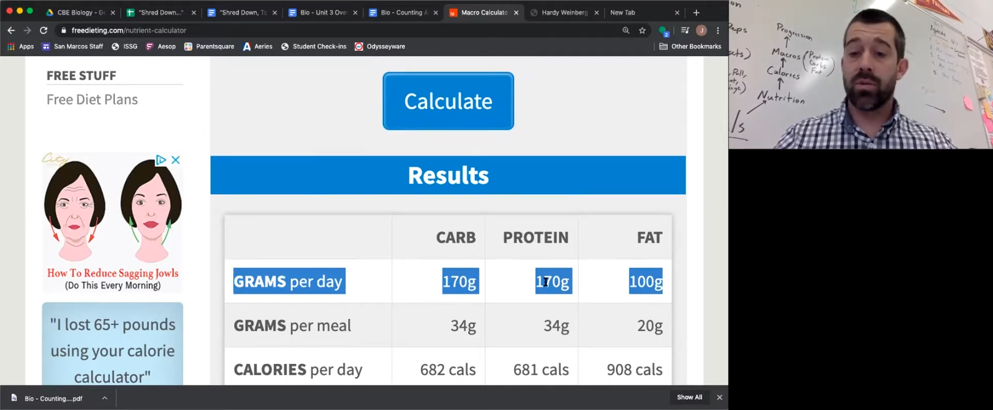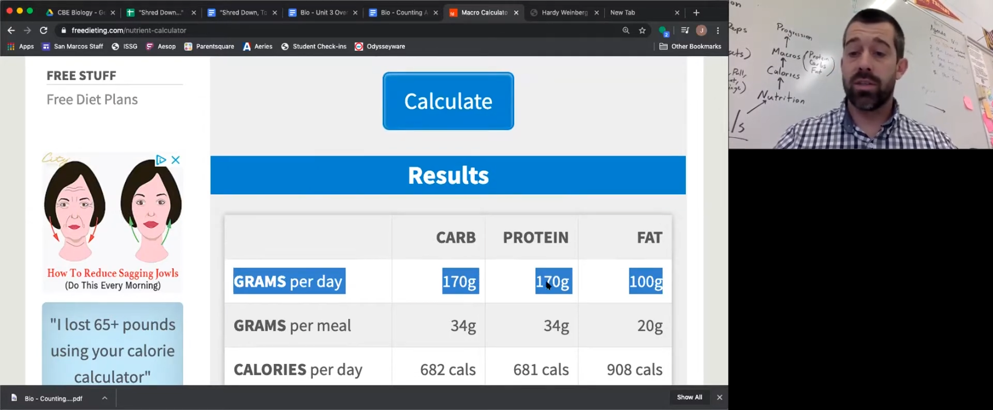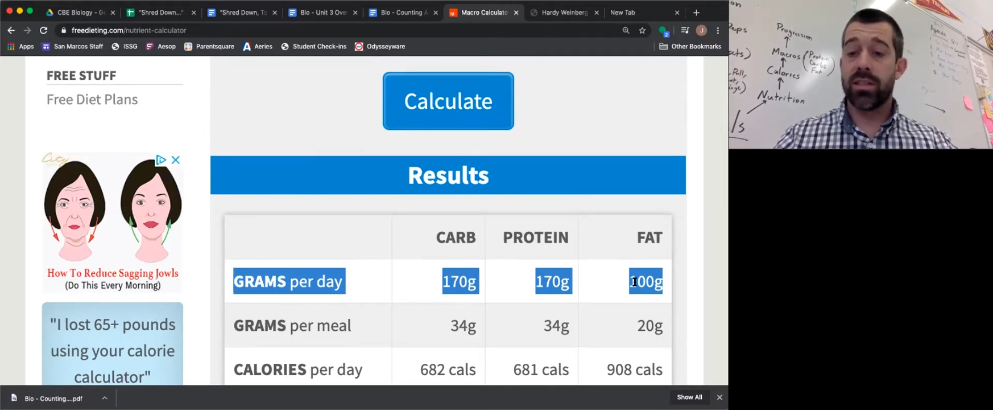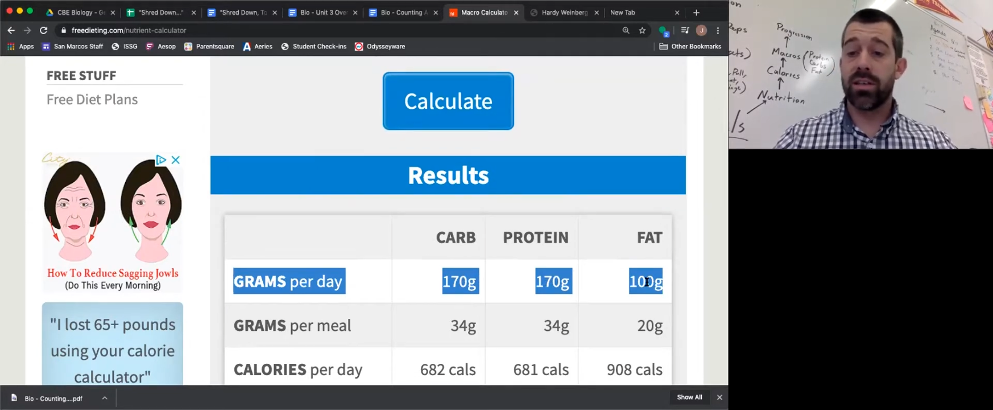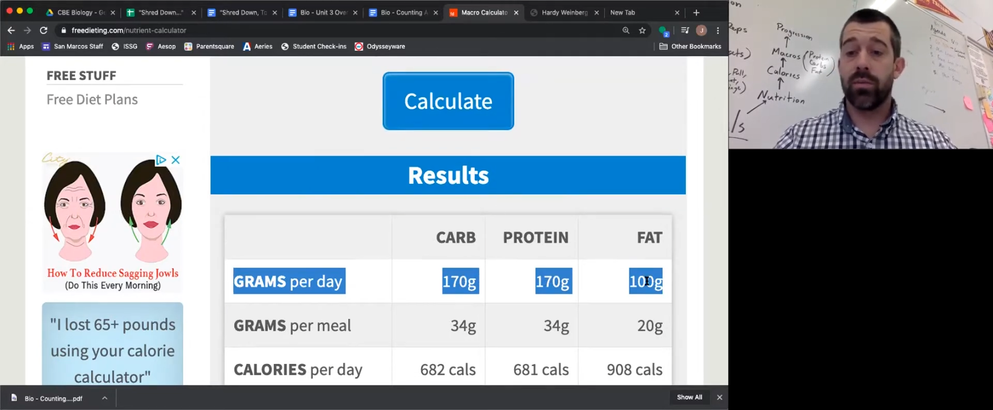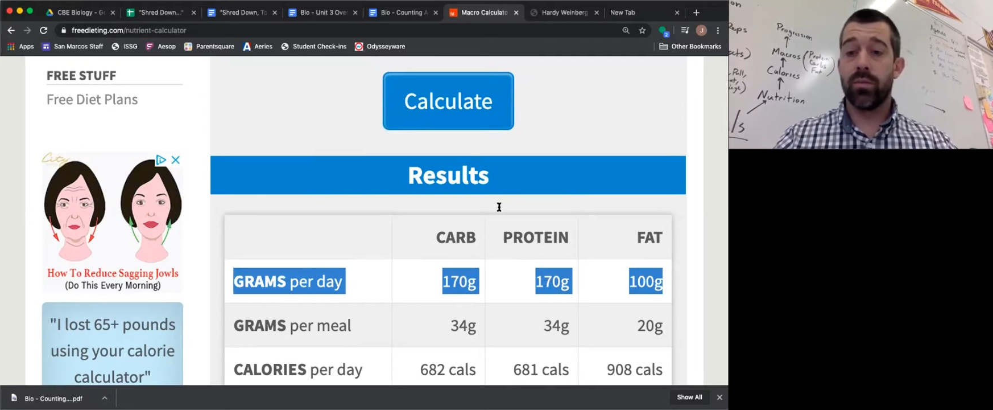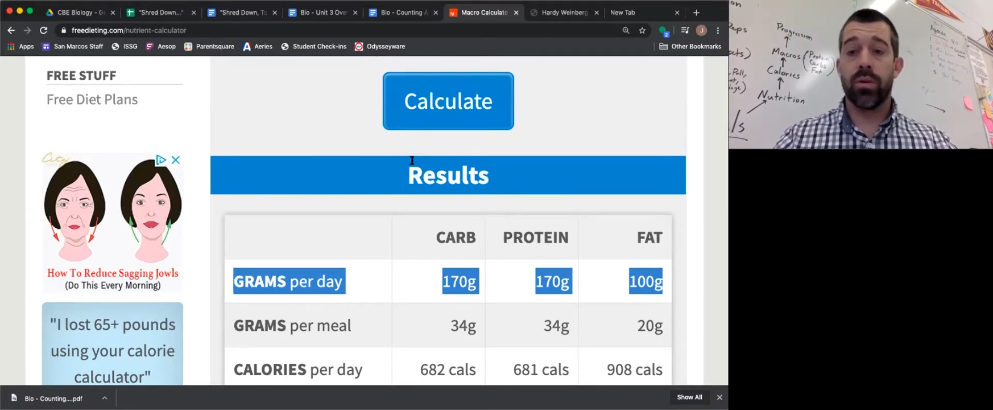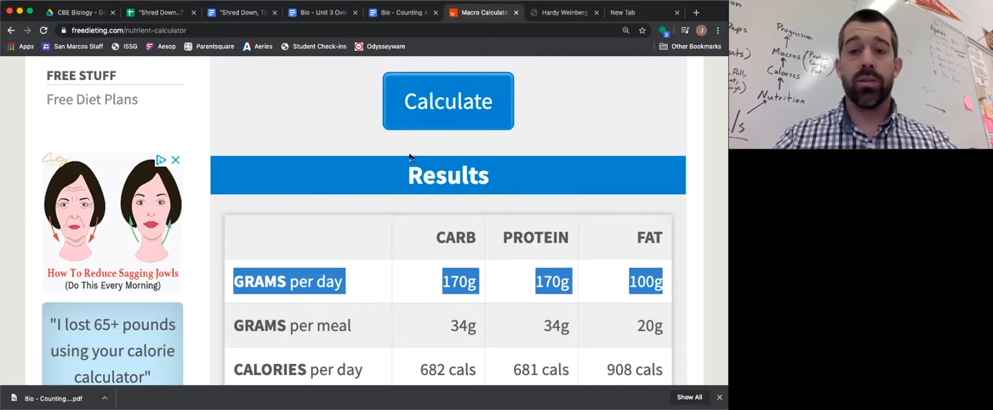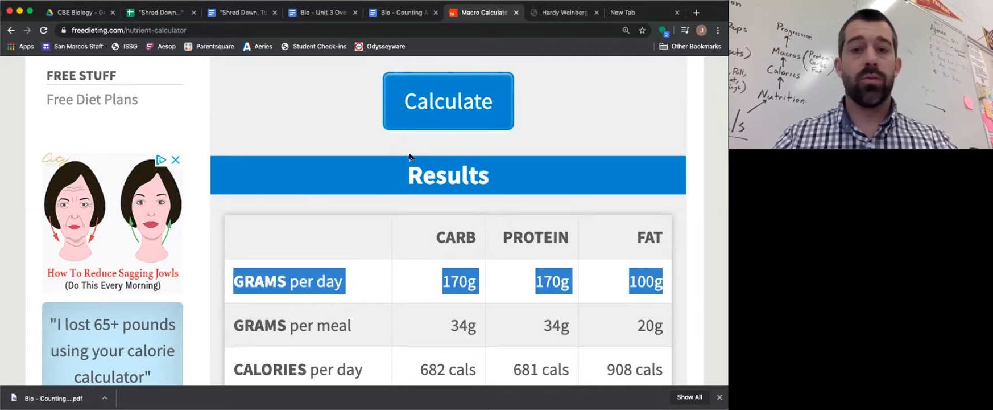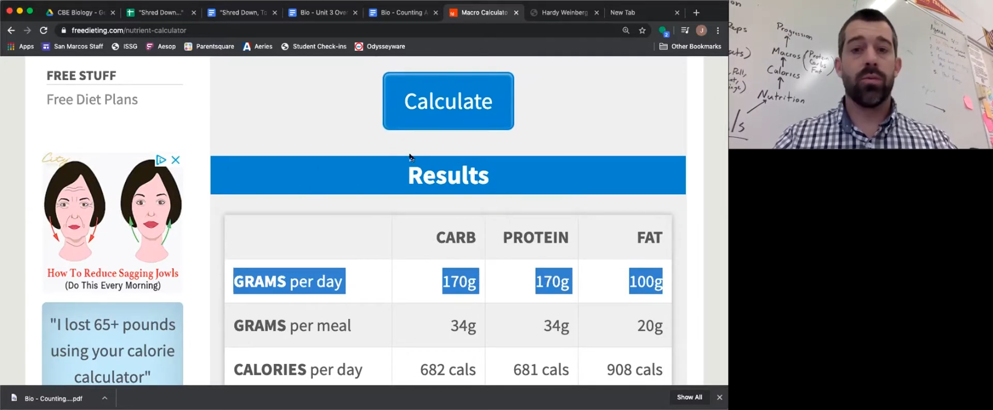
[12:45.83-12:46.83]
170
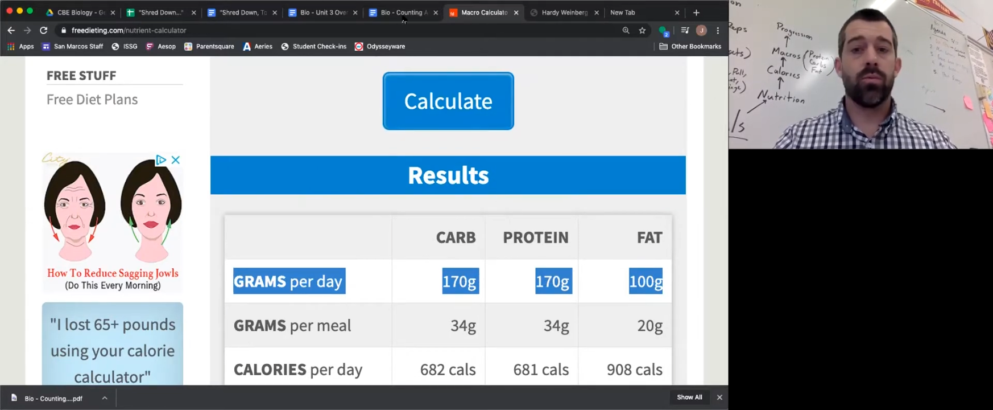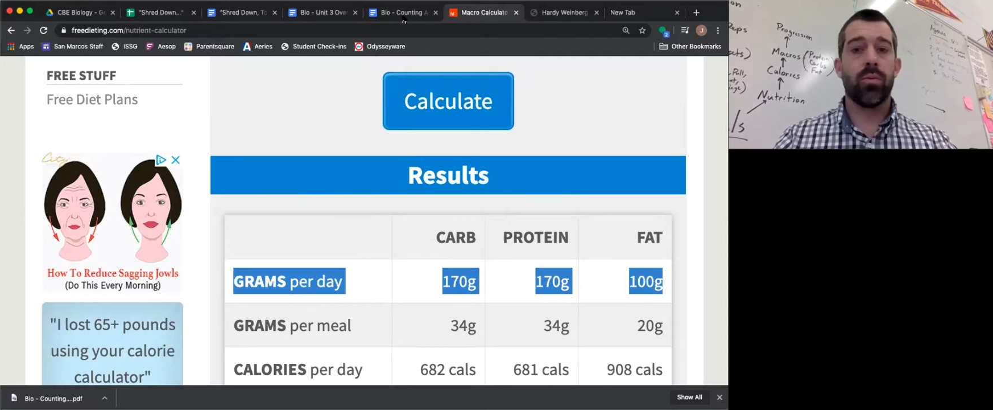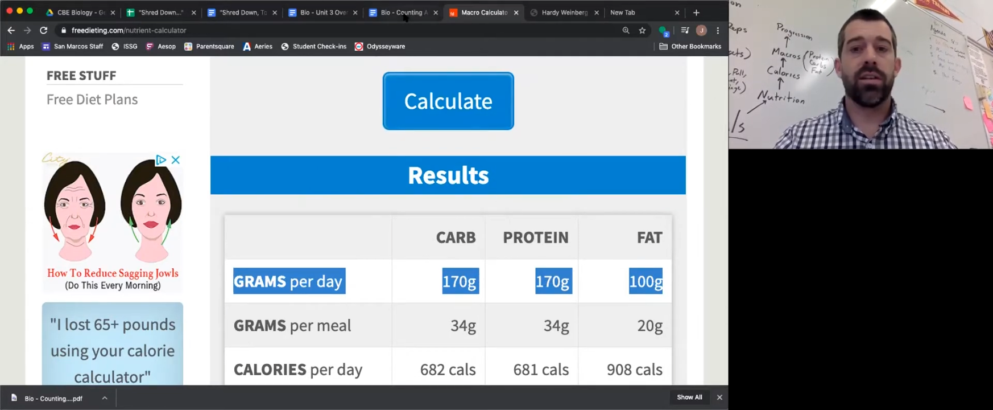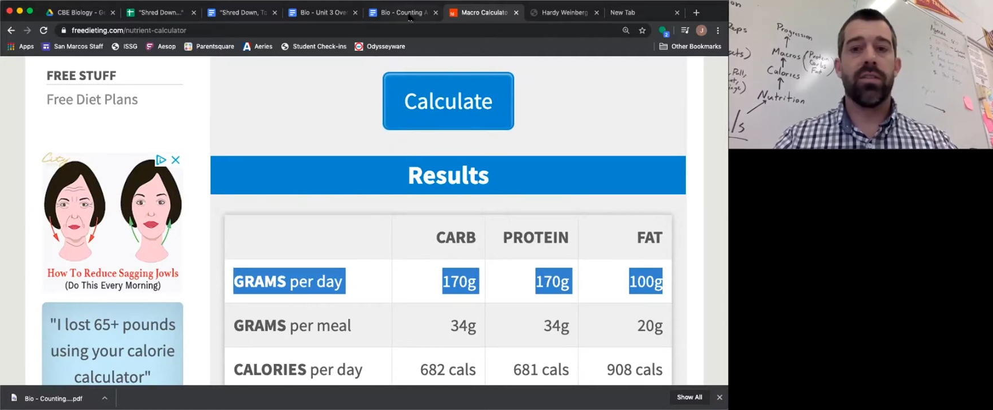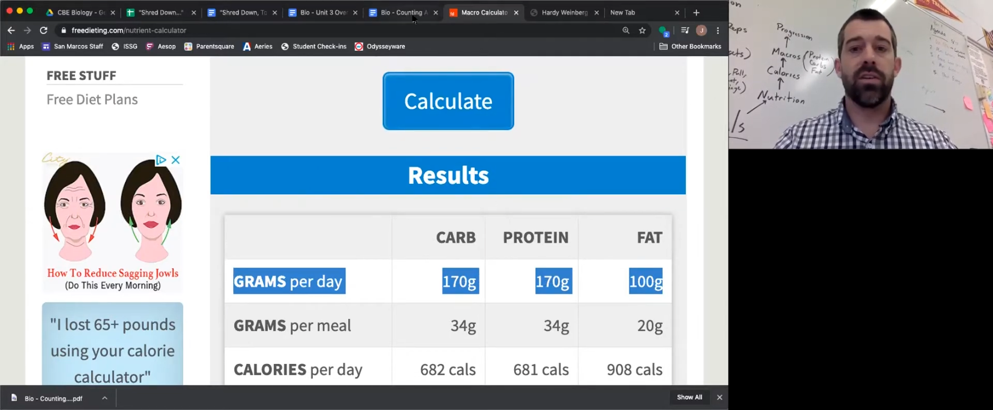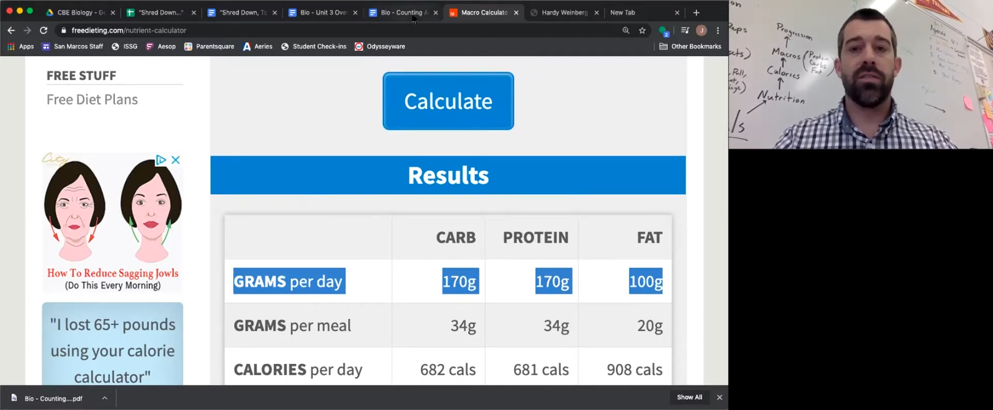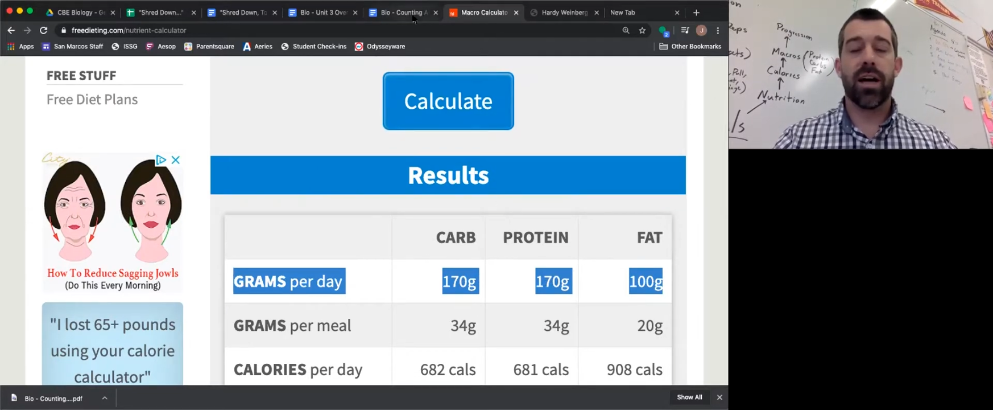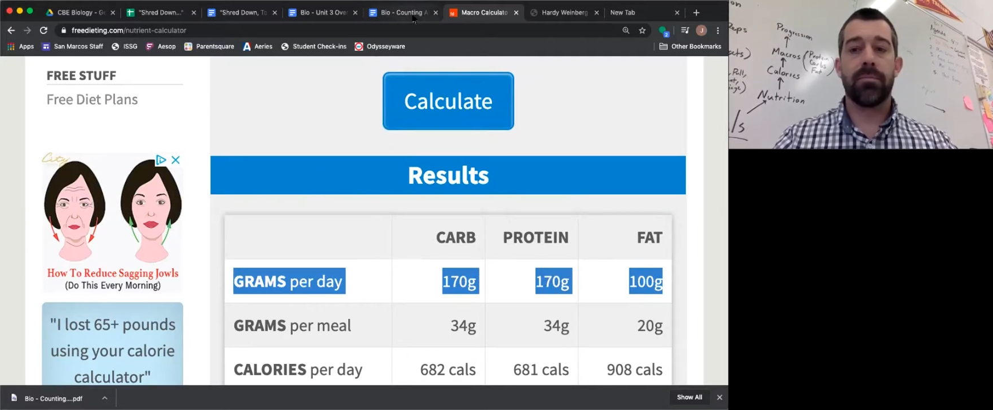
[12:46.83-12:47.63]
protein, 170 fat.